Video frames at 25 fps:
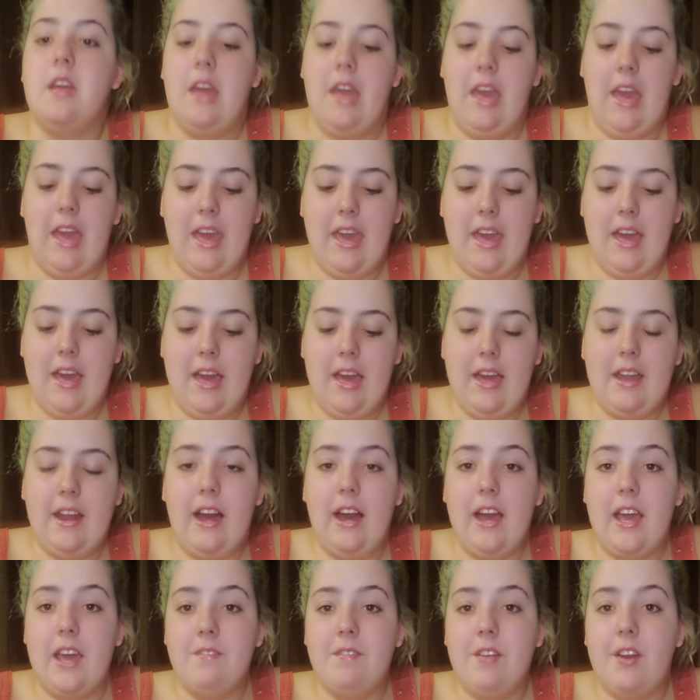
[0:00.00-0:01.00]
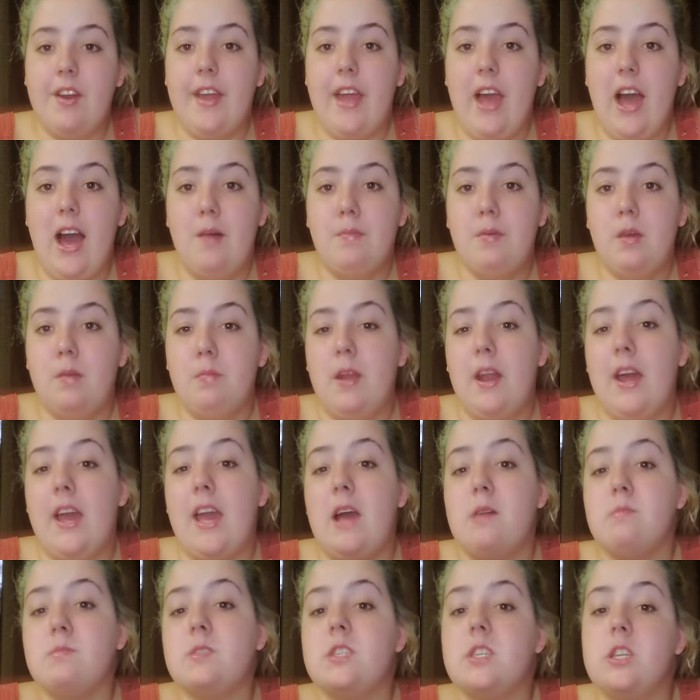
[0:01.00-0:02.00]
and I am very happy, but I
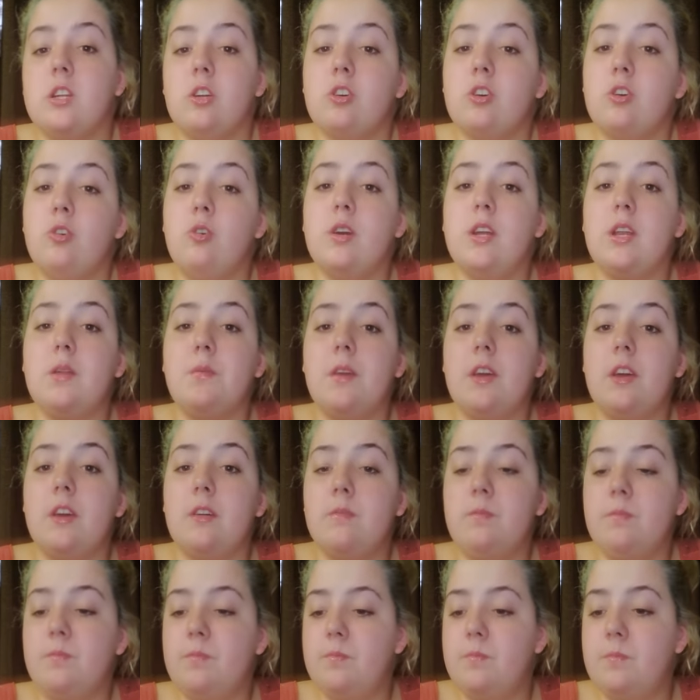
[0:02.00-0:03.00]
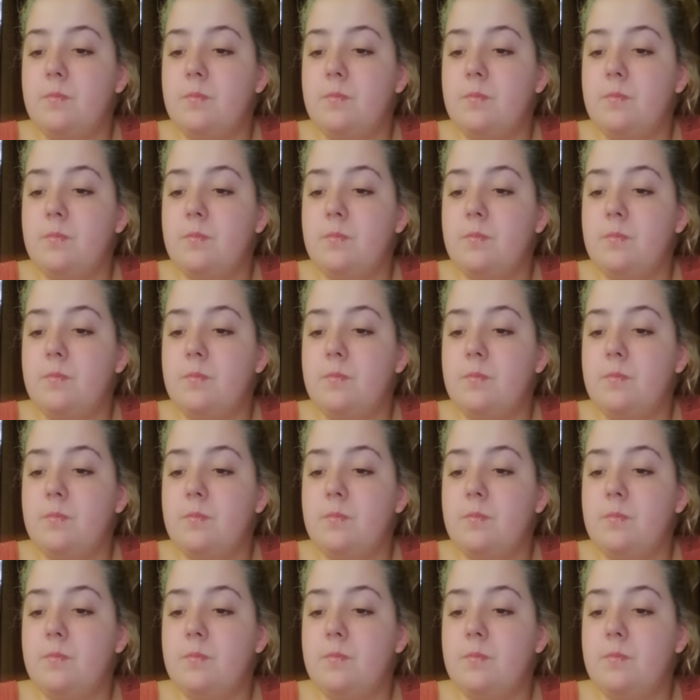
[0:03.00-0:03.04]
am still going to be,